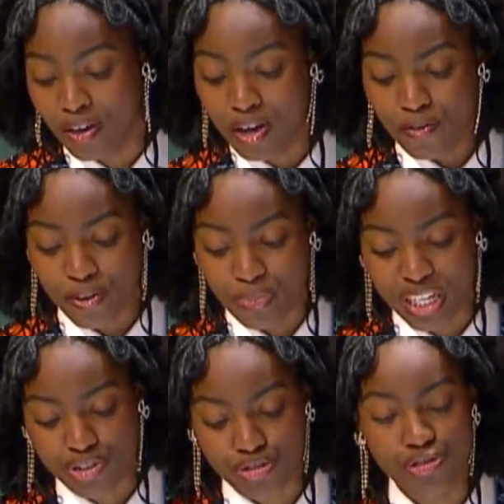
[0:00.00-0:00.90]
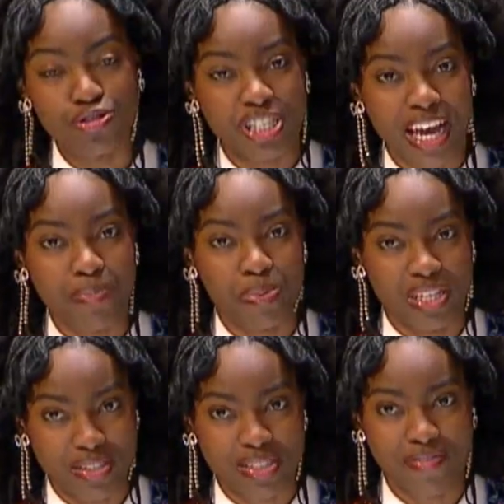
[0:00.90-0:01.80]
for being true
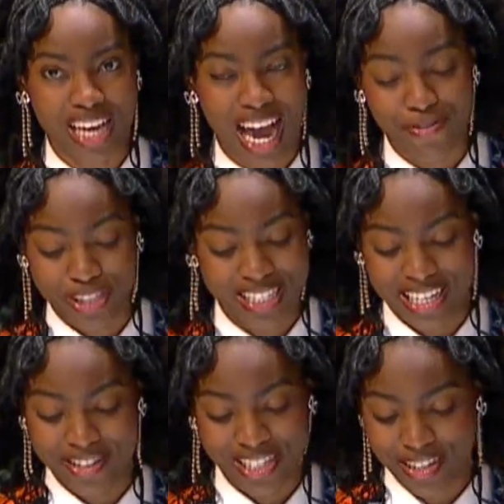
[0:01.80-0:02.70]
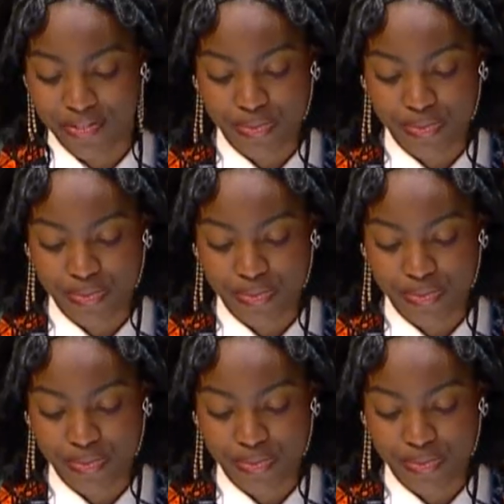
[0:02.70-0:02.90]
champions of the African narrative.